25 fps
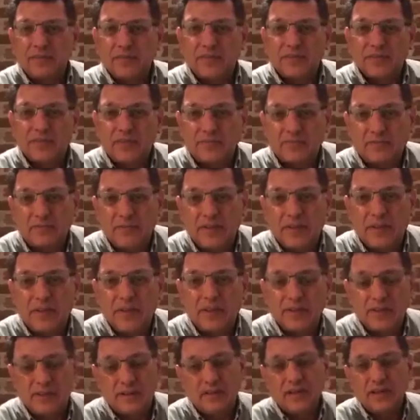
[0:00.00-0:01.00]
something
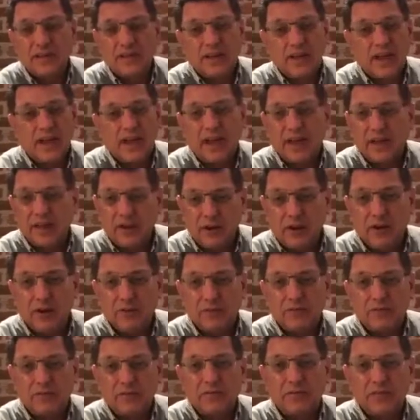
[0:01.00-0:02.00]
that I
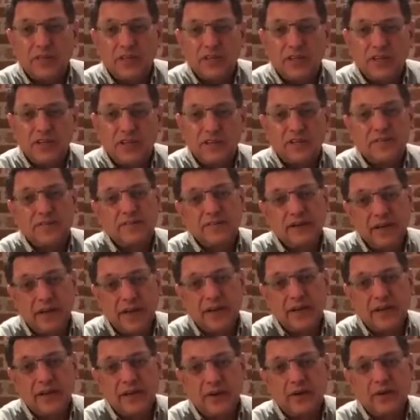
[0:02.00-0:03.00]
love, which is
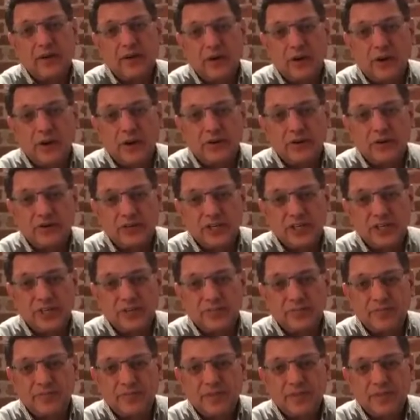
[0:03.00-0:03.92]
gynae-oncology.